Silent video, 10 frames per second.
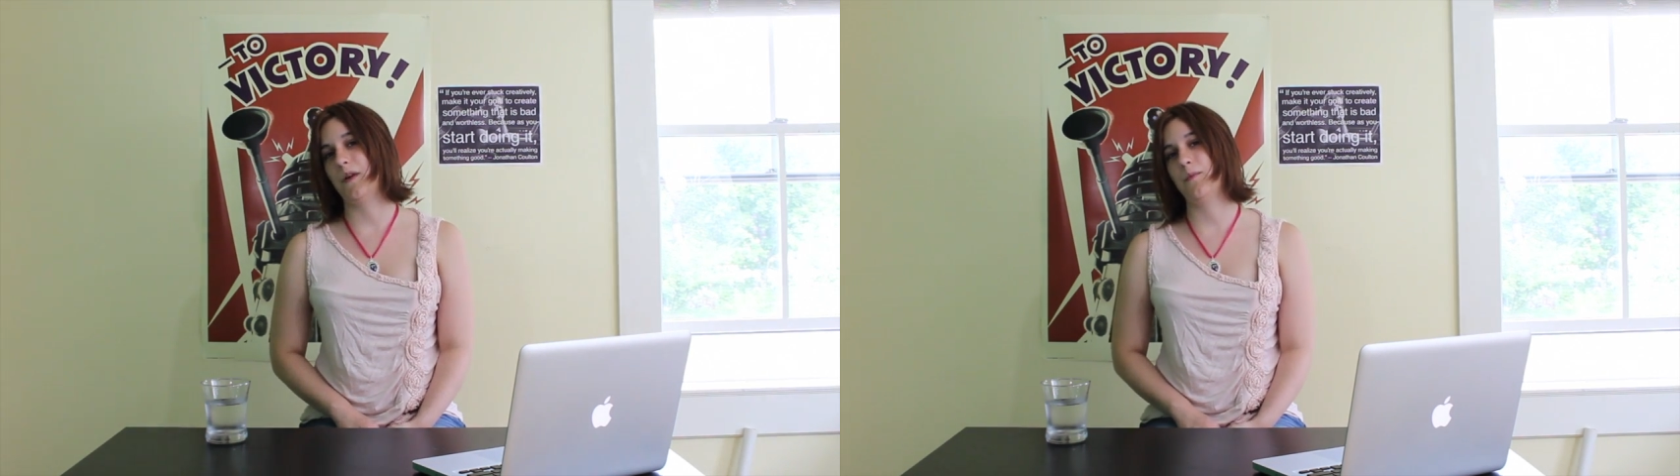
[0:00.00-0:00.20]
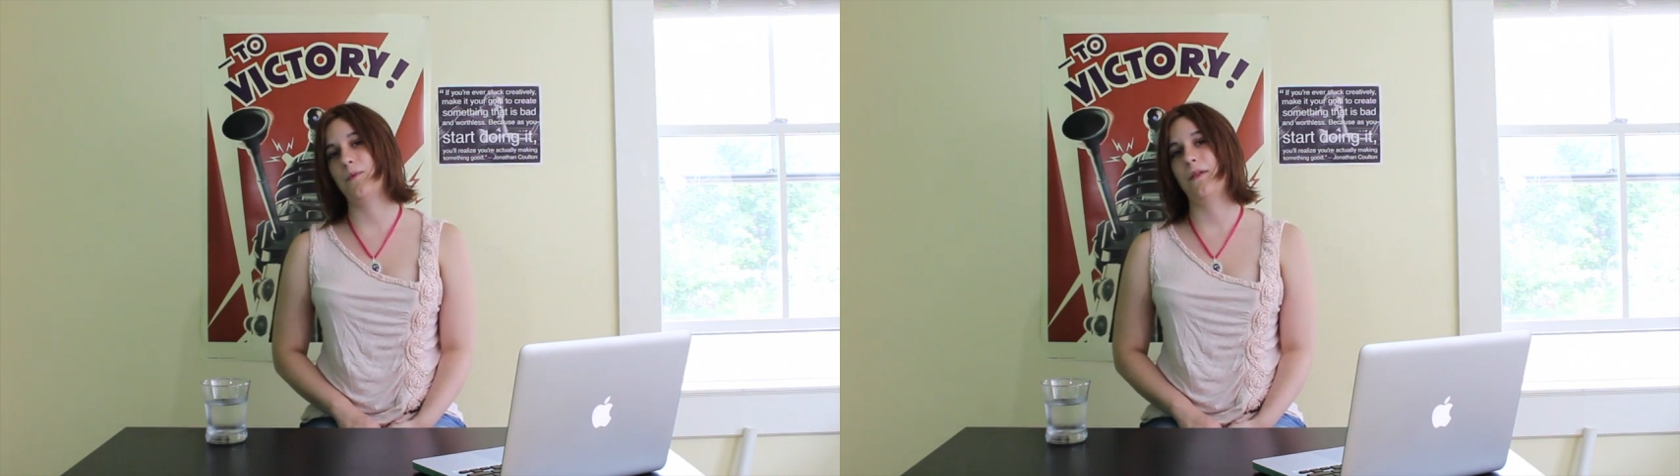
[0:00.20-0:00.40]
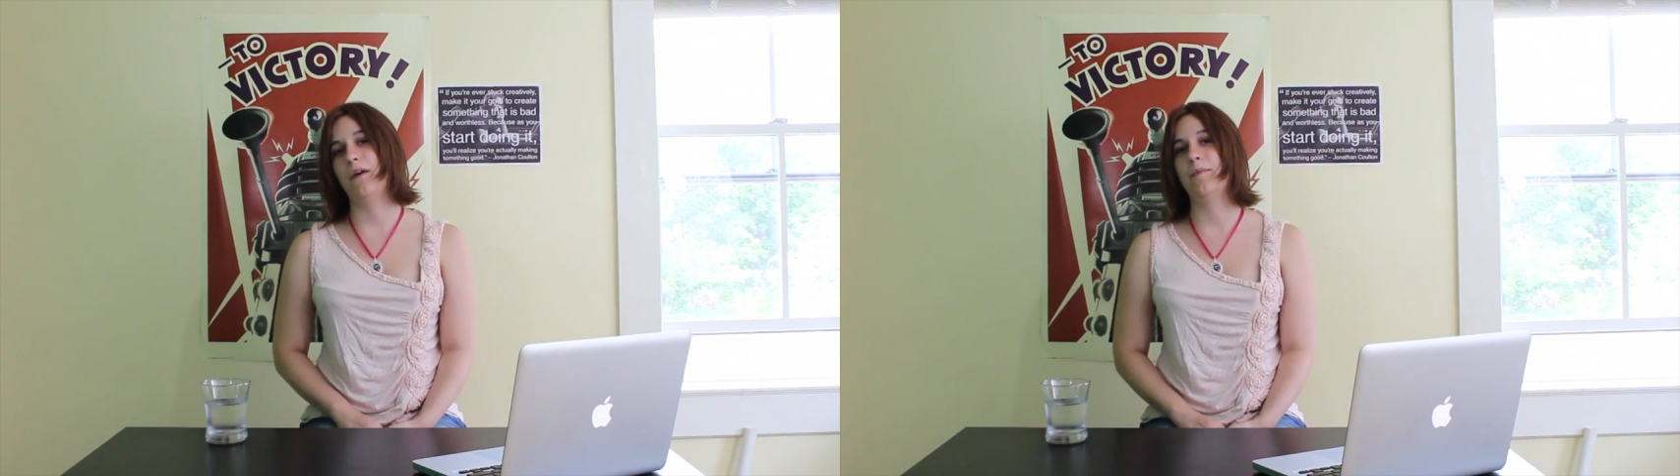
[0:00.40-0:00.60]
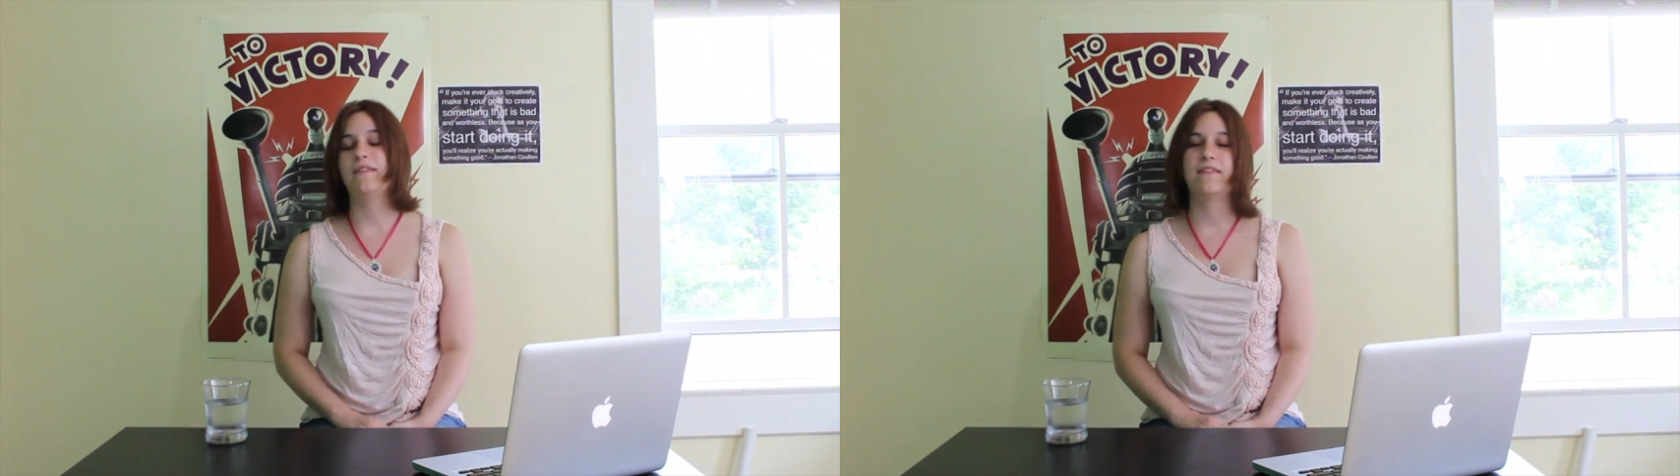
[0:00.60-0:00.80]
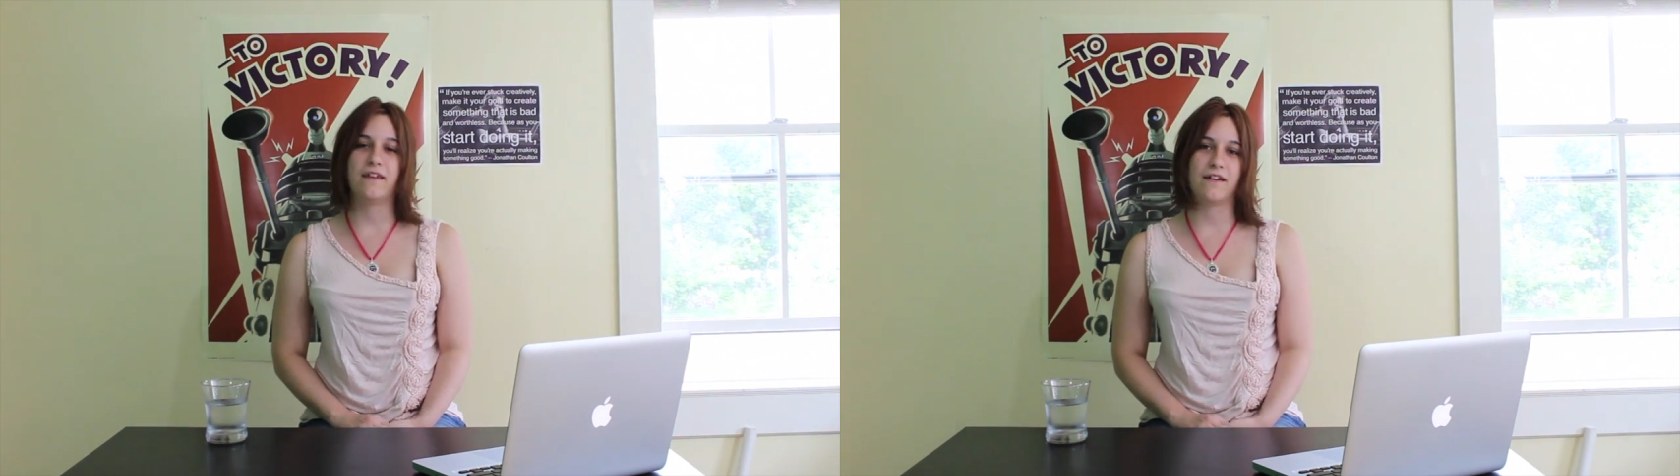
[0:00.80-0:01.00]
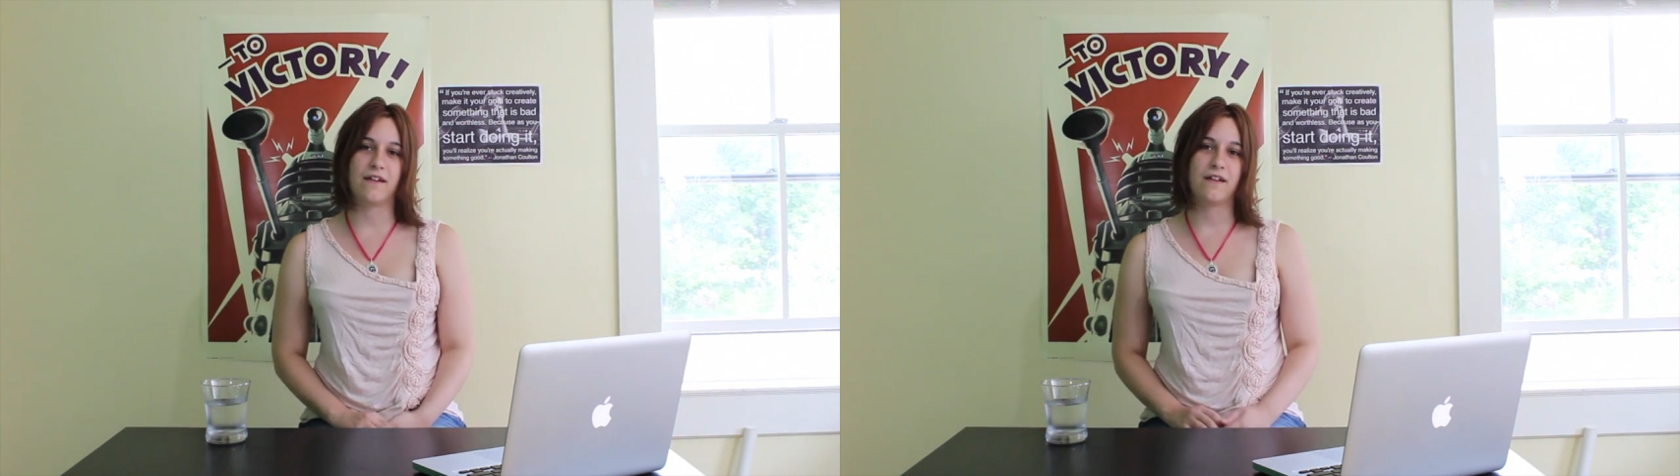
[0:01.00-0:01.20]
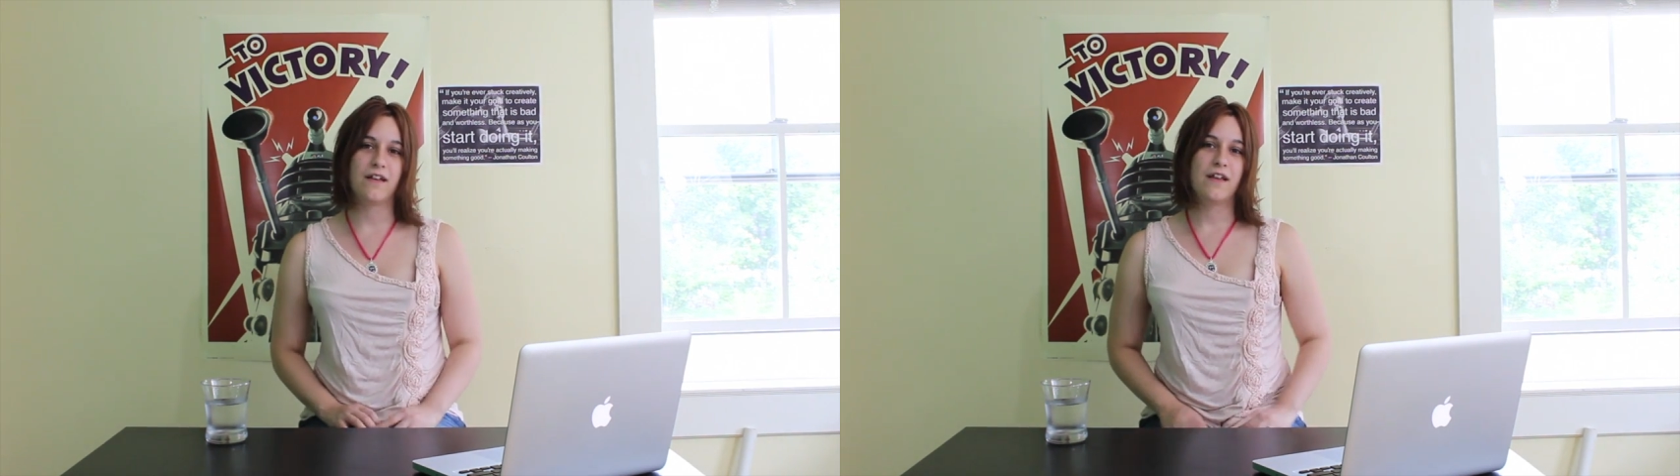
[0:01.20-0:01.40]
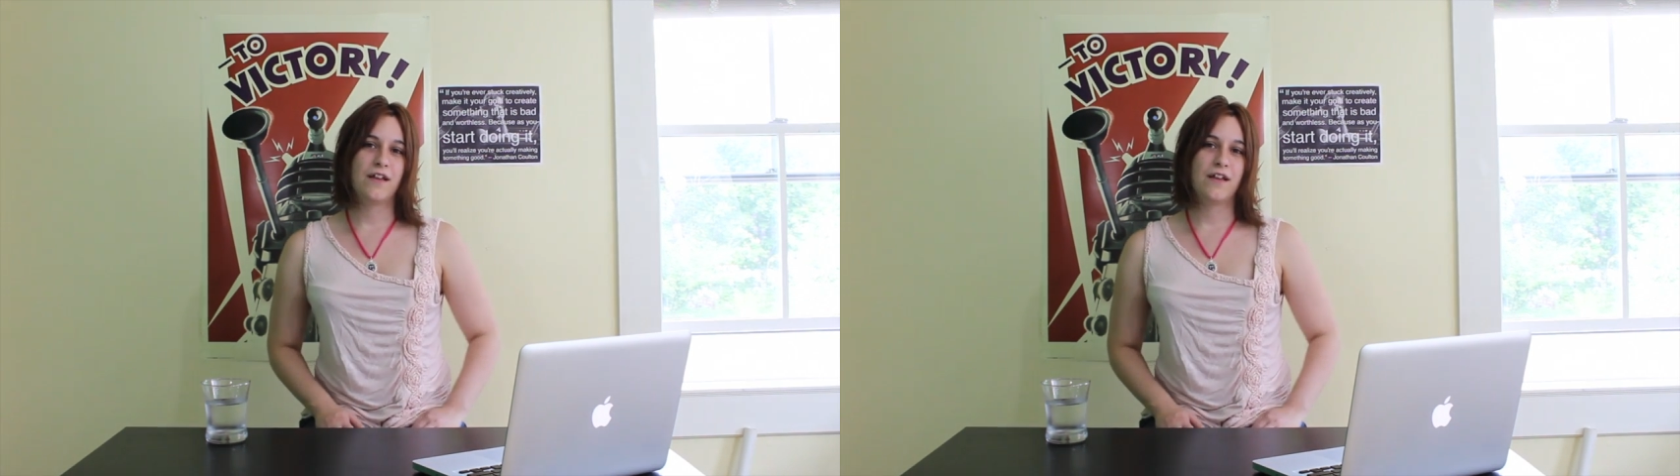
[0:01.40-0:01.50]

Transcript: up will all be there.